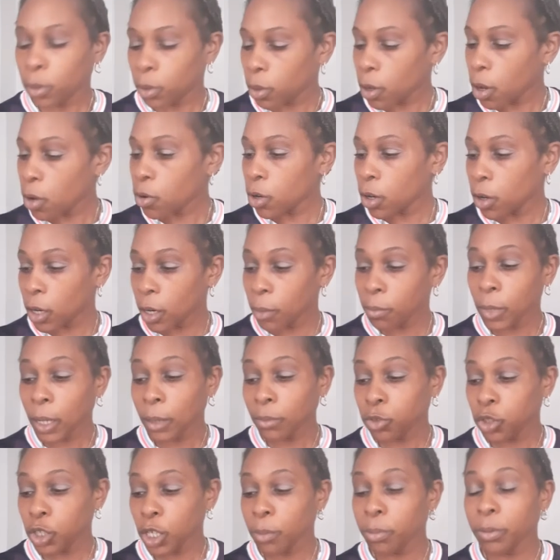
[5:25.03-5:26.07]
Hold on,
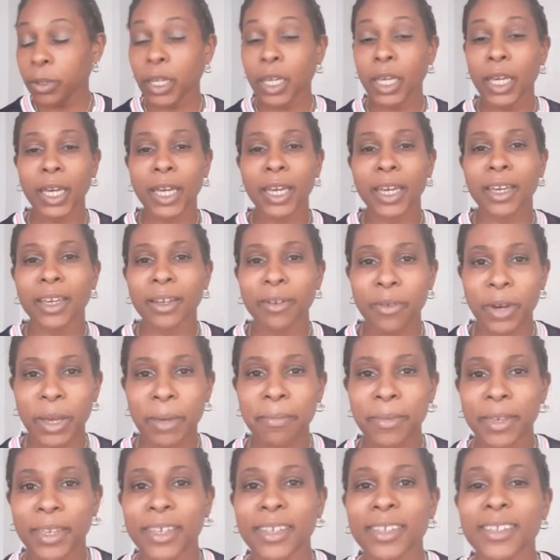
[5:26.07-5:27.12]
I'm jumping ahead. Wait
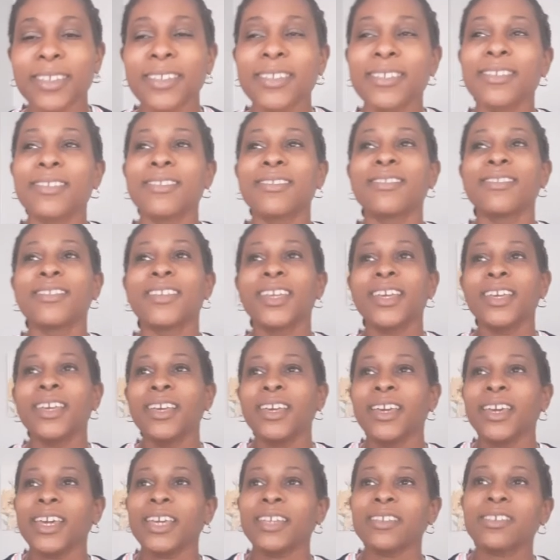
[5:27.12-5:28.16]
a minute.
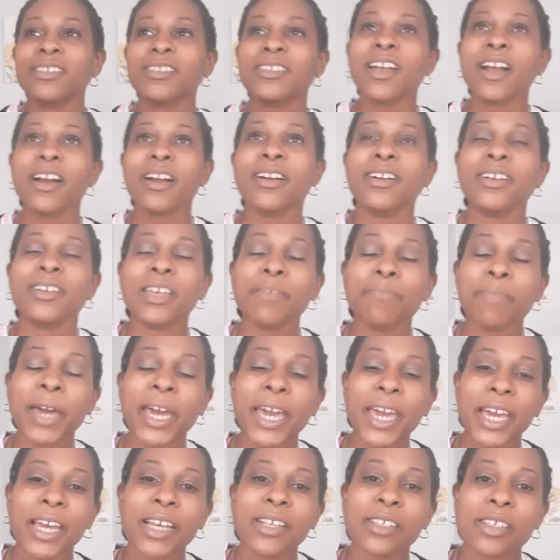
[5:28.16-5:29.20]
And start by
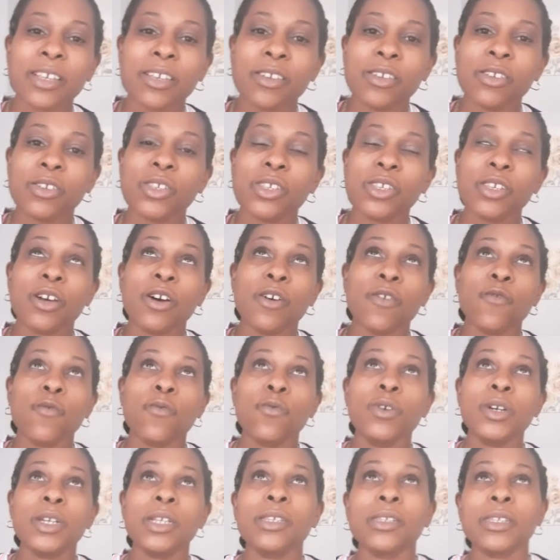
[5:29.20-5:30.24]
asking yourself,
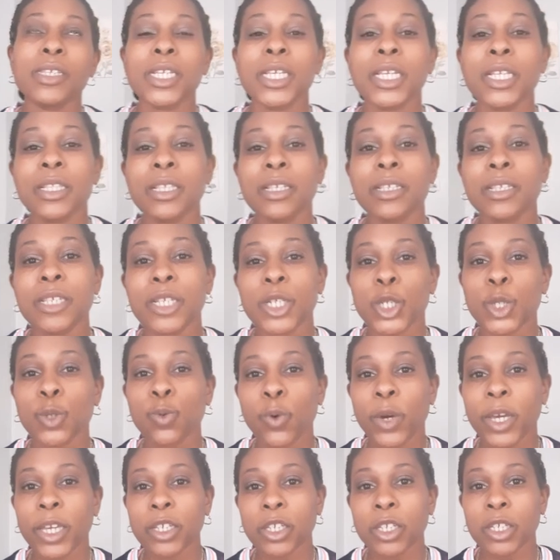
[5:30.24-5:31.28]
what is it in this
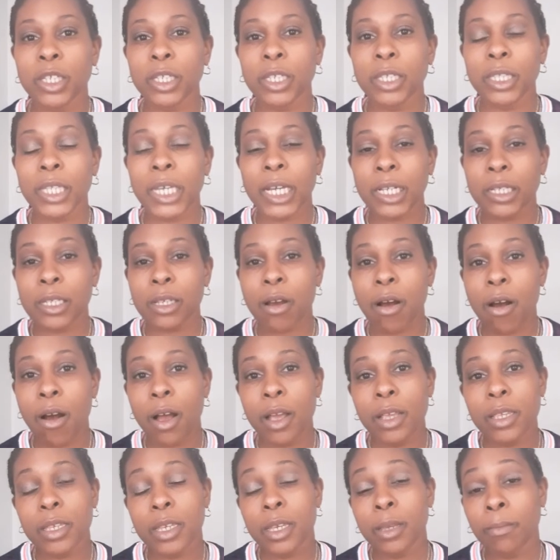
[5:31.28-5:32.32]
situation that is
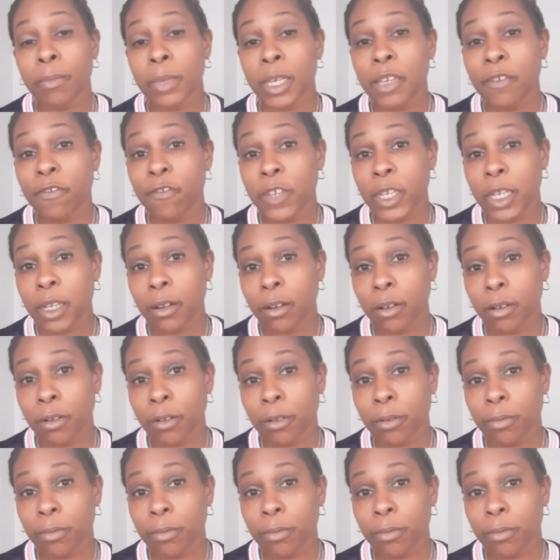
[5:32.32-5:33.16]
causing me fear?